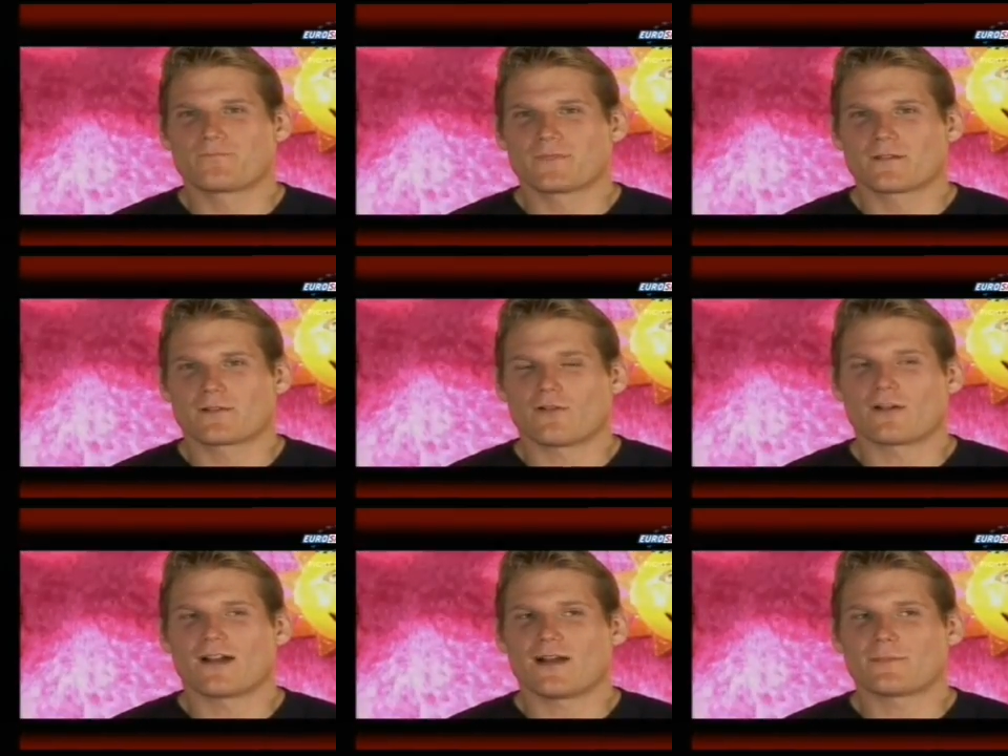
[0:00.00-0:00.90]
Crow
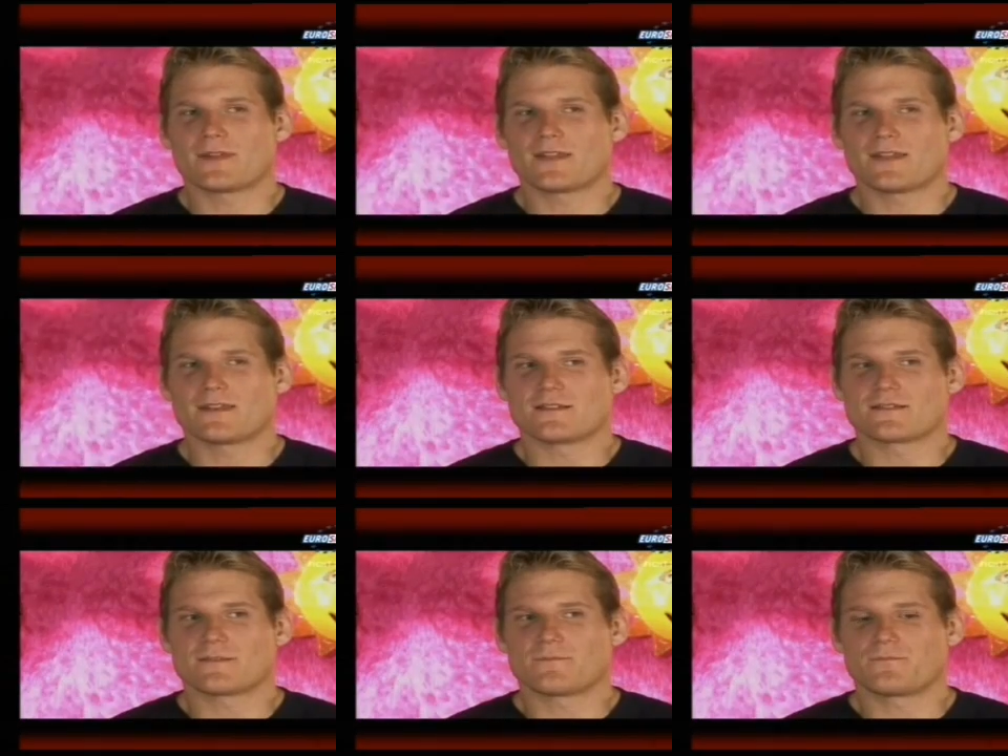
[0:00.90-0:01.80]
Cop
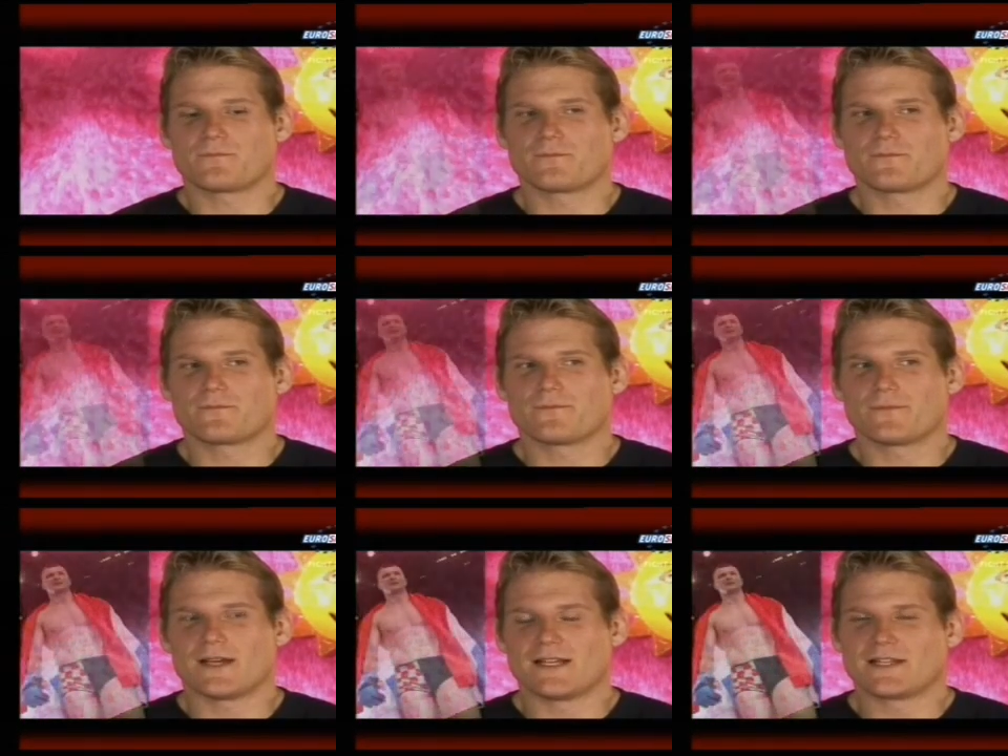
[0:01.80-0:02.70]
is
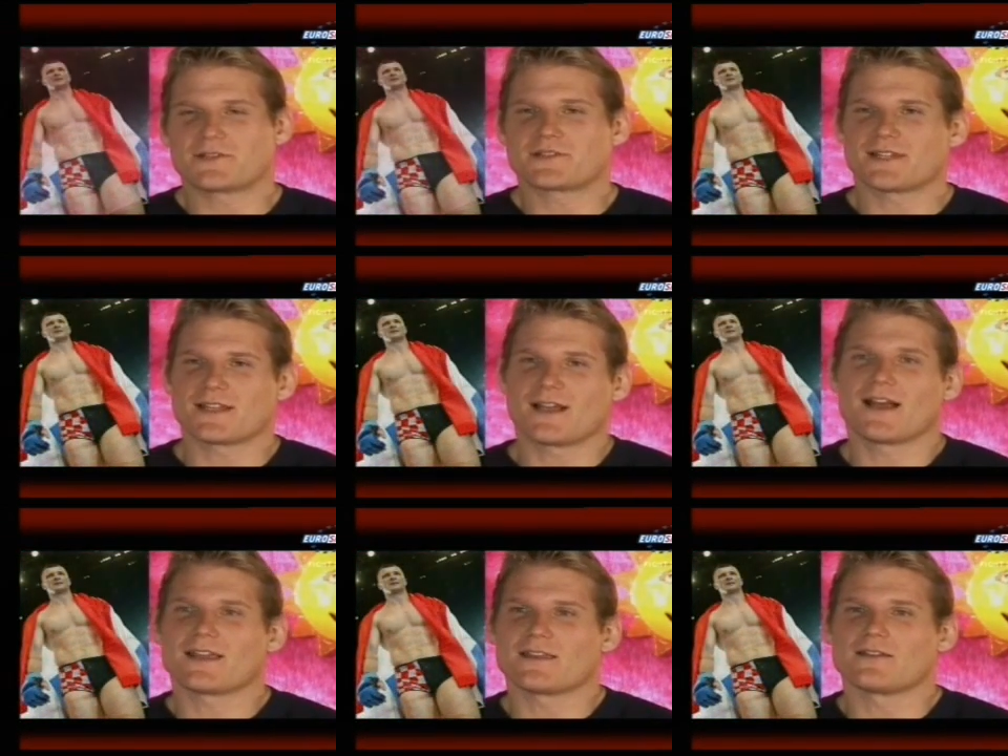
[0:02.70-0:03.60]
an interesting
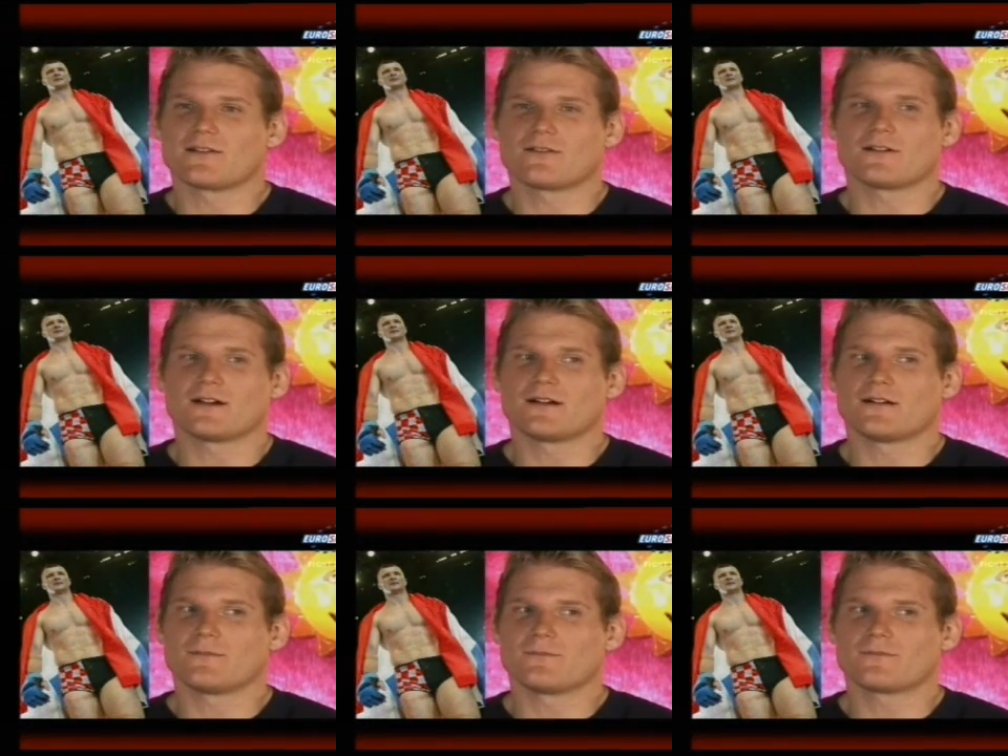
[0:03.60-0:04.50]
guy,
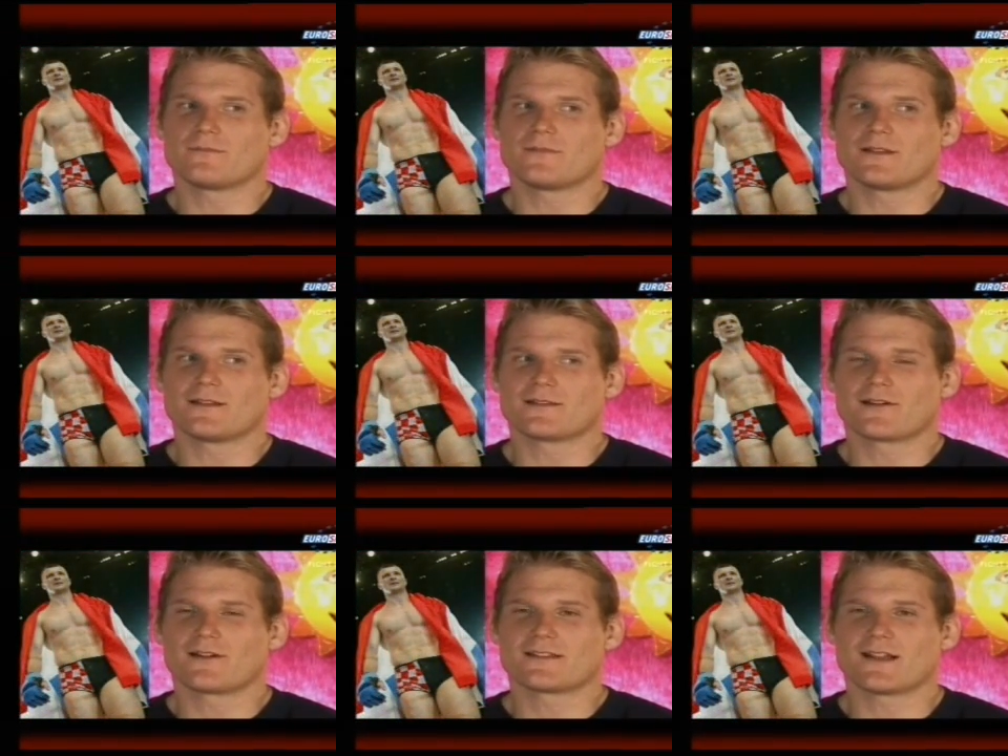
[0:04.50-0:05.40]
it's
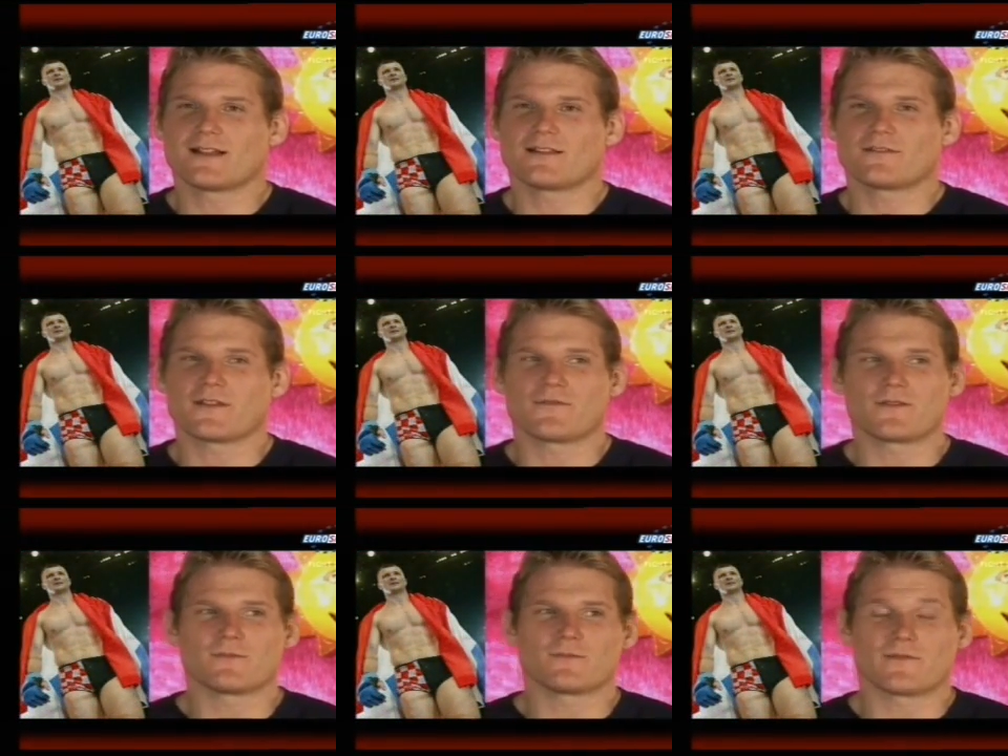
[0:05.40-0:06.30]
hard to tell if
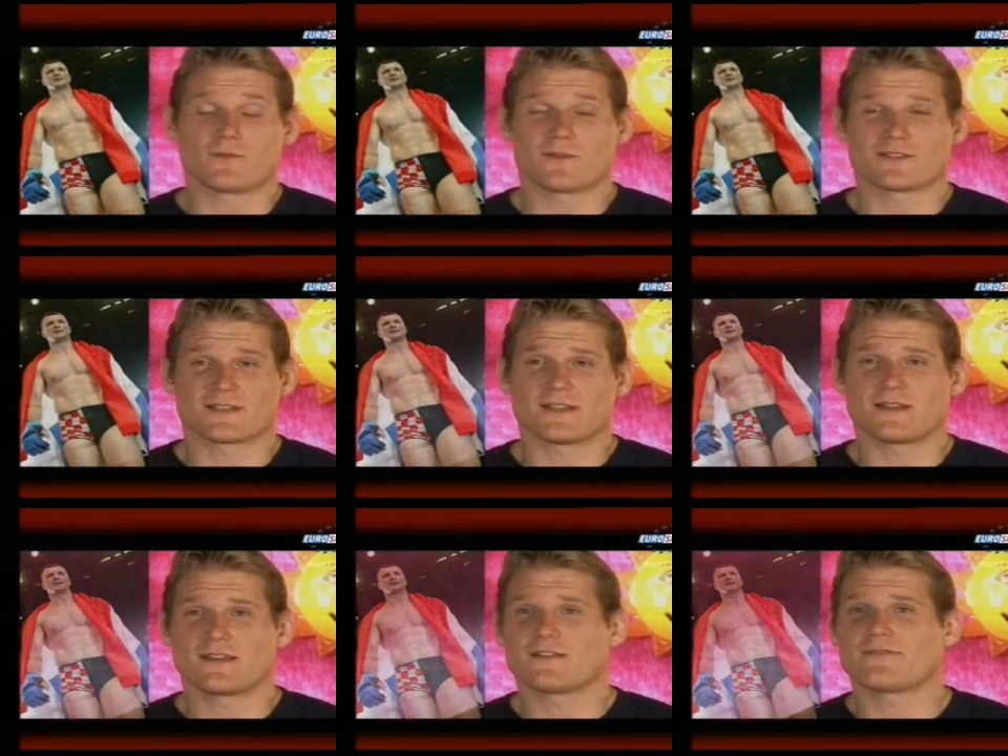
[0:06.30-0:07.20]
he wants to kill
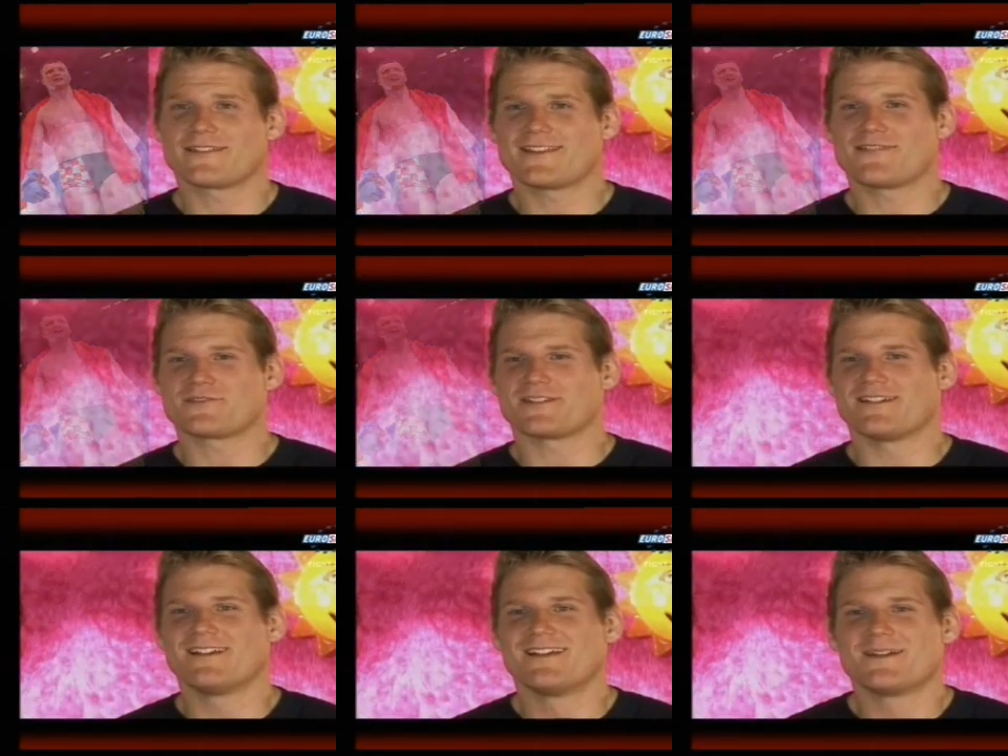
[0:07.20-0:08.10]
you or if he loves you.
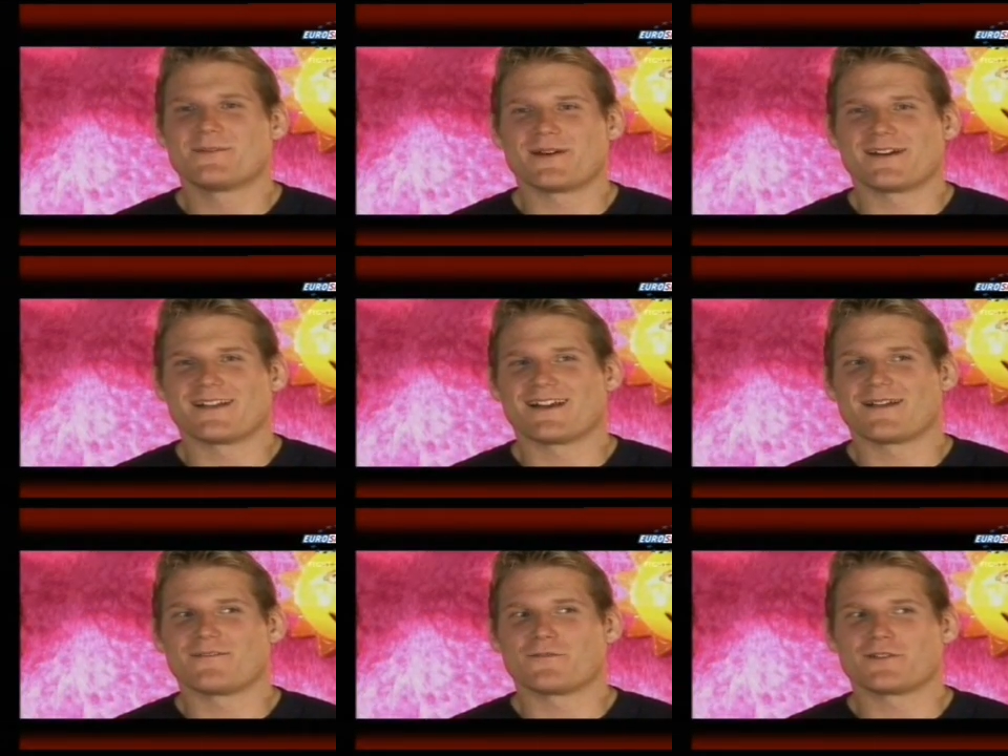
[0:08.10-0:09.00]
But
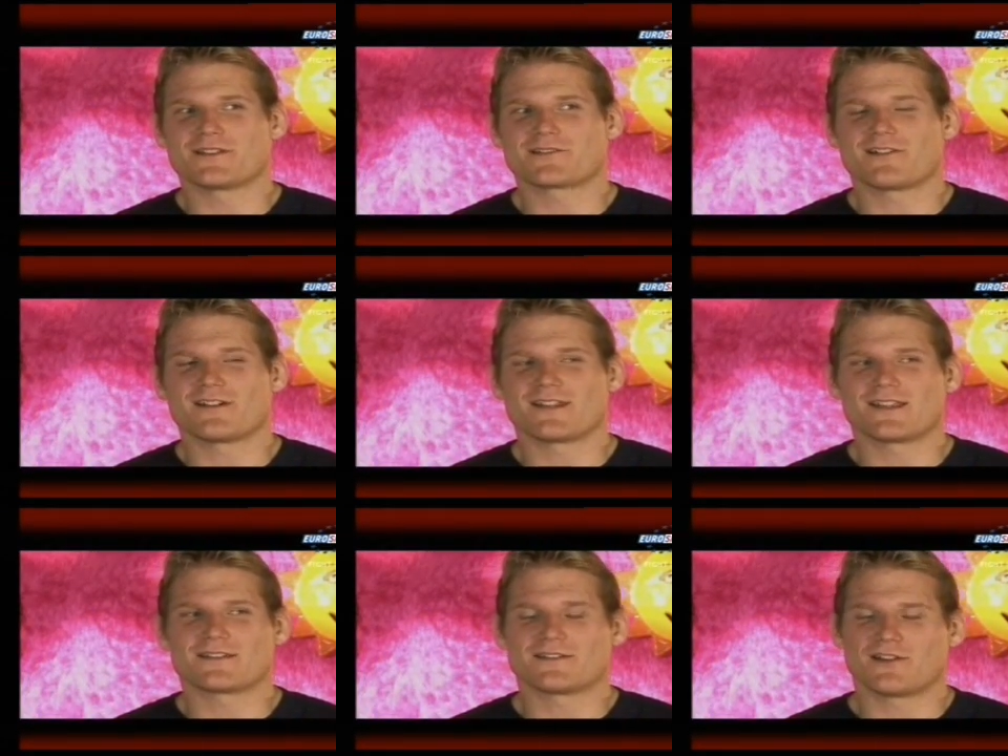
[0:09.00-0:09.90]
I've really started to
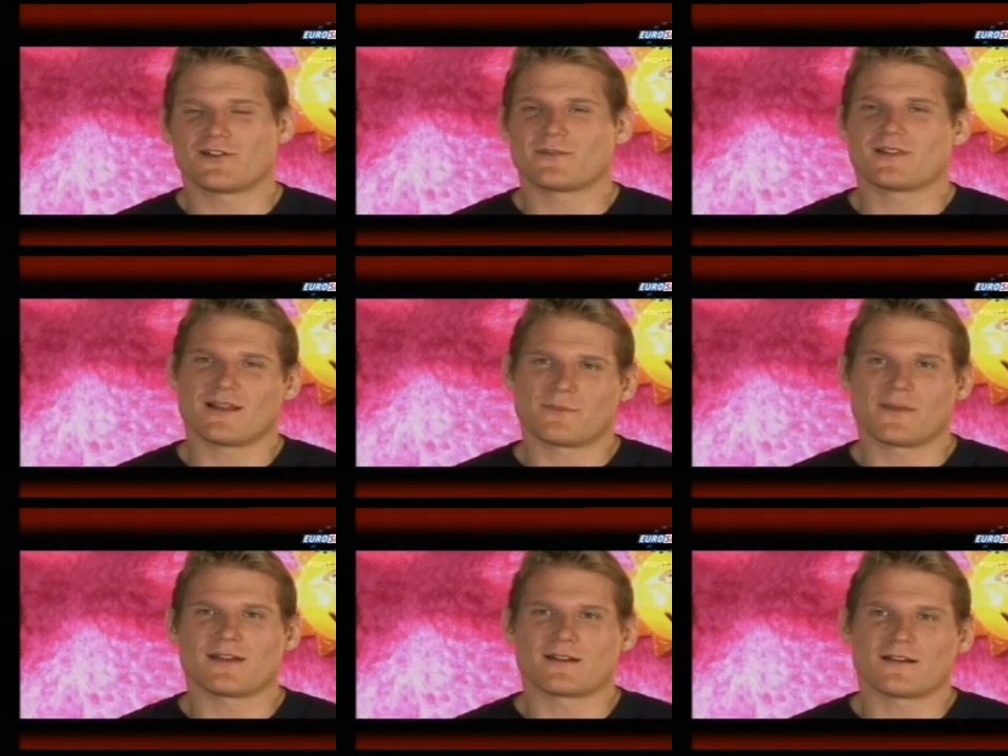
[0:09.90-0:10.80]
get to know him a lot
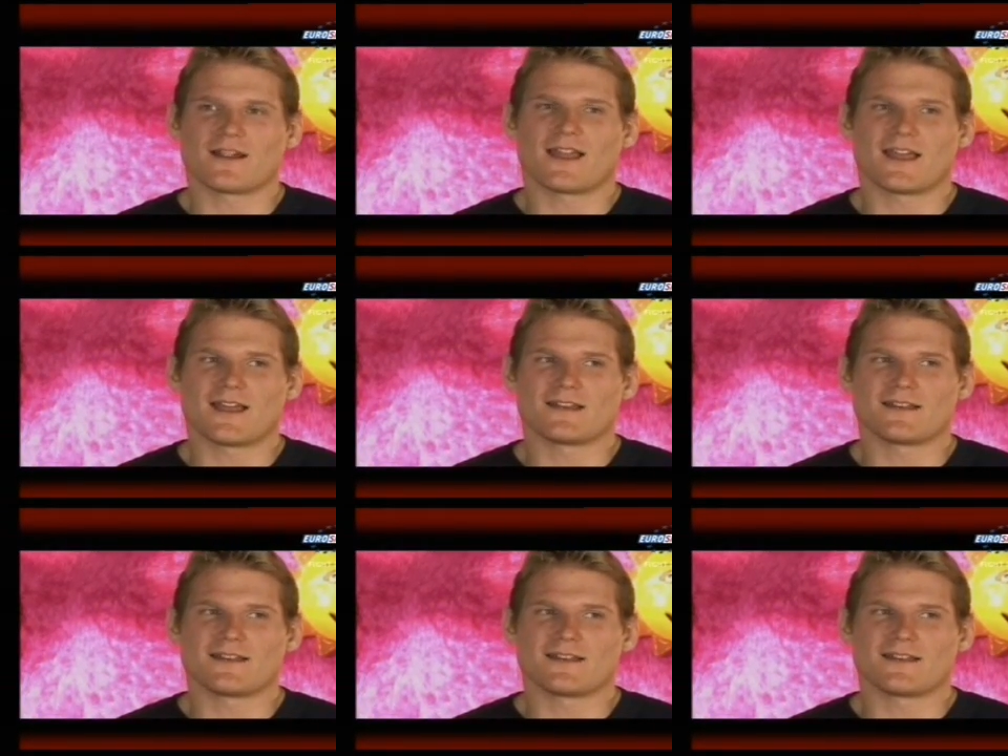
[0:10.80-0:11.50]
better, and